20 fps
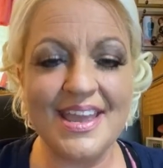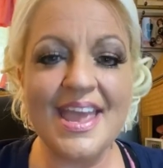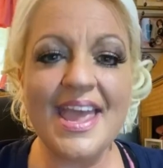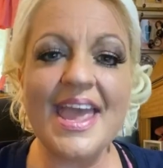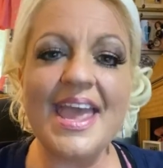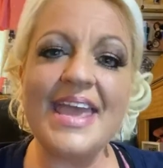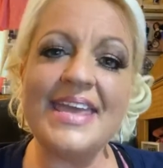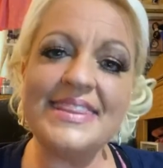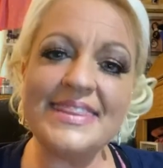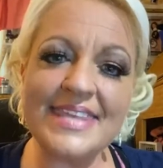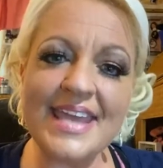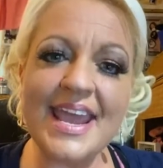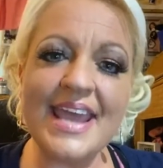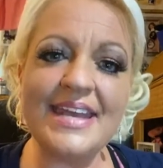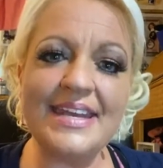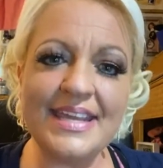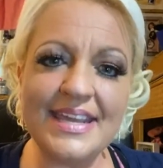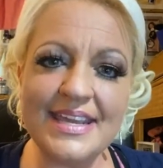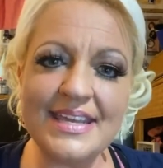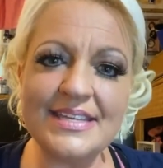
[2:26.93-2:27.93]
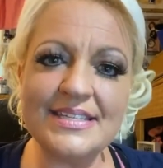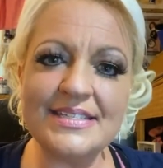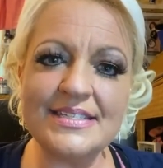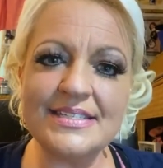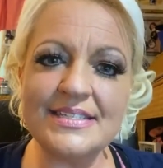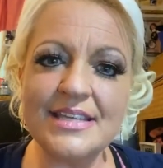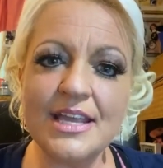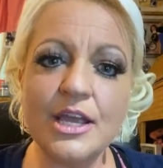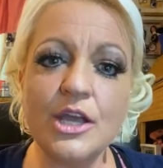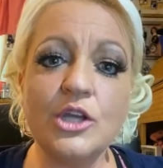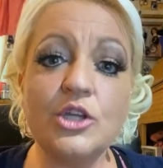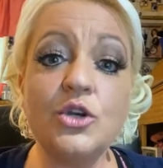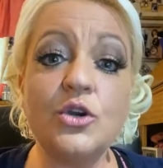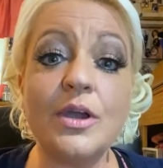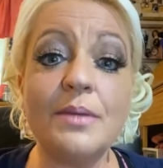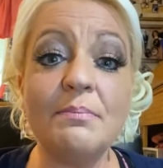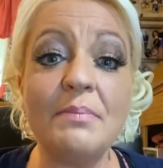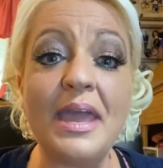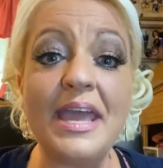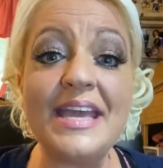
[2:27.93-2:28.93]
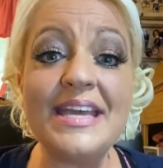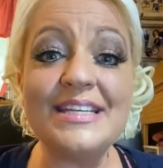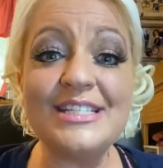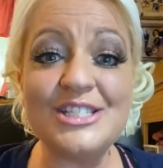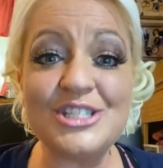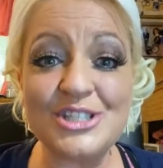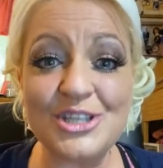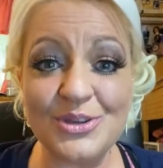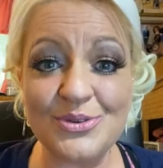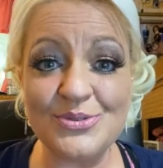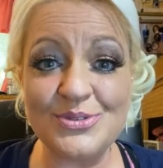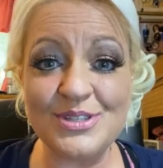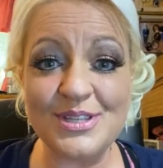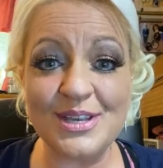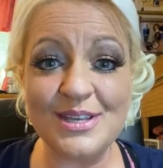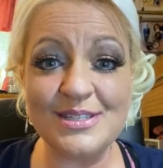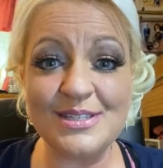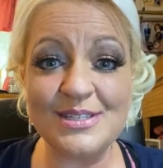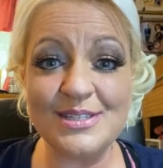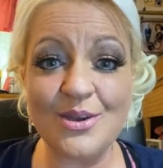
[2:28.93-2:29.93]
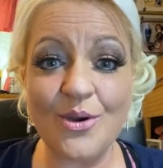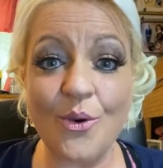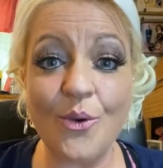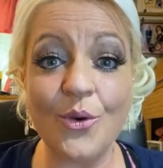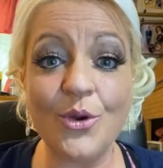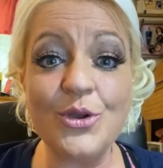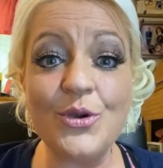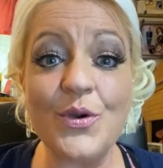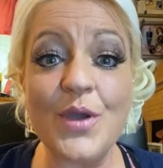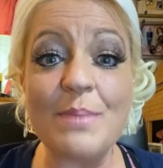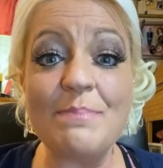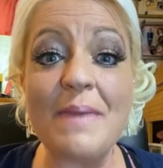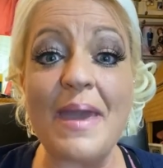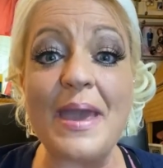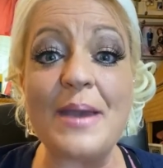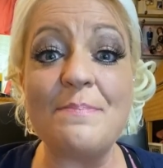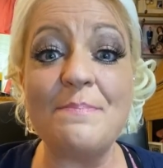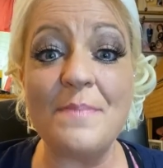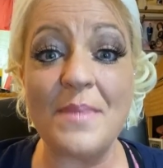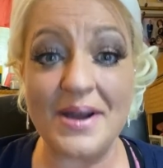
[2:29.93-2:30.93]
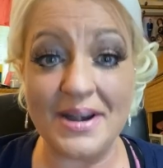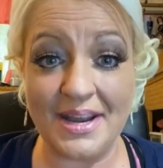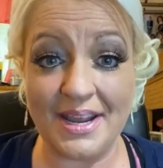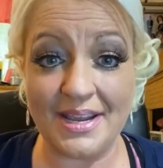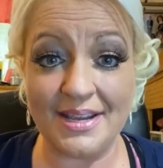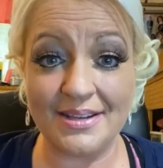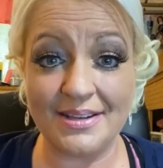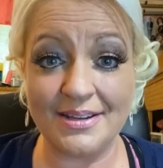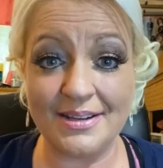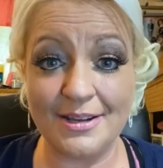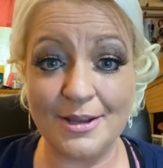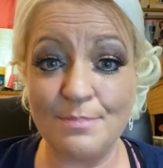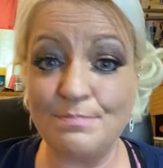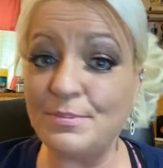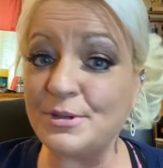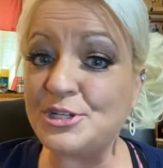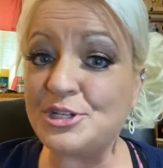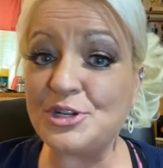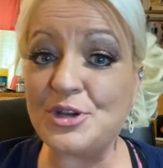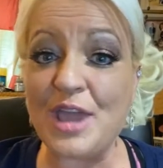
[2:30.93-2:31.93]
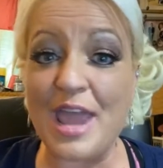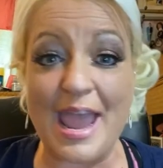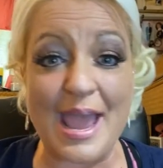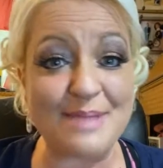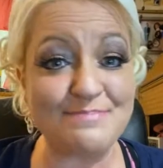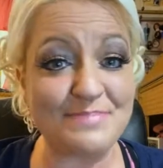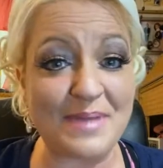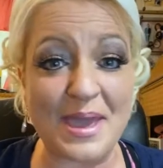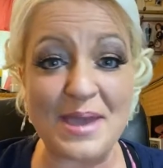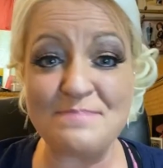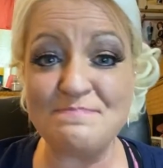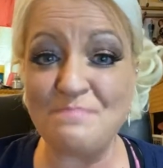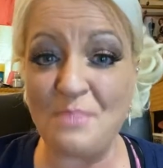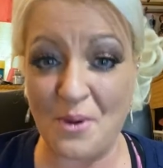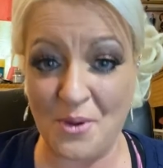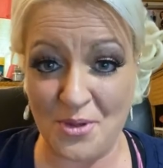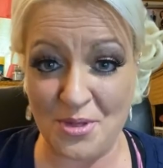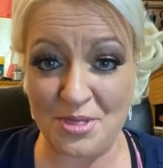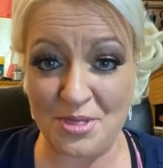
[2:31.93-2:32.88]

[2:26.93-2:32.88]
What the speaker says: and that is, you can make excuses or you can make money, but you can't make both.